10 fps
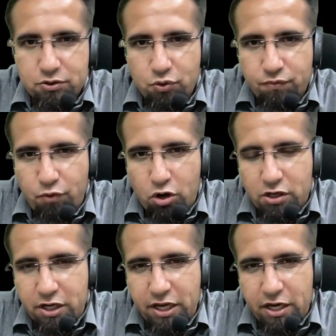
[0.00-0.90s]
So
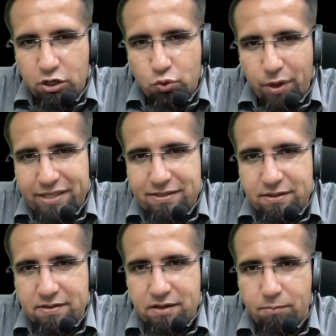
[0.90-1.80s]
40 into x is
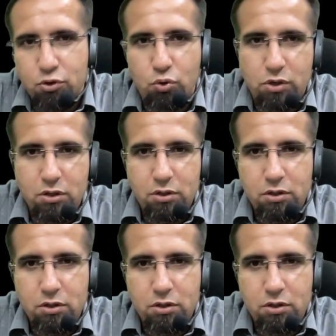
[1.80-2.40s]
the sum total.